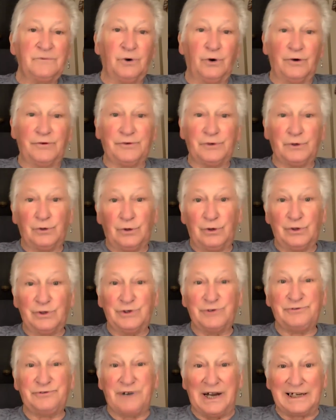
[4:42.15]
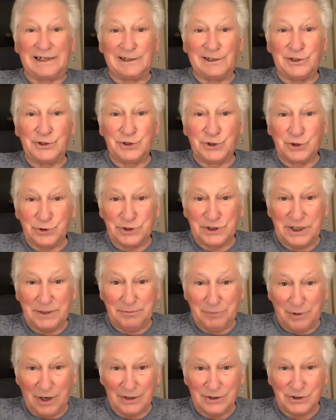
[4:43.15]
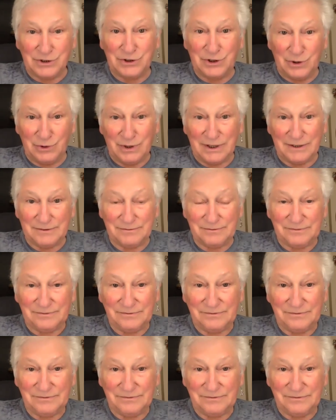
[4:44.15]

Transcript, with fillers: Offer all your vital and juicy parts to it.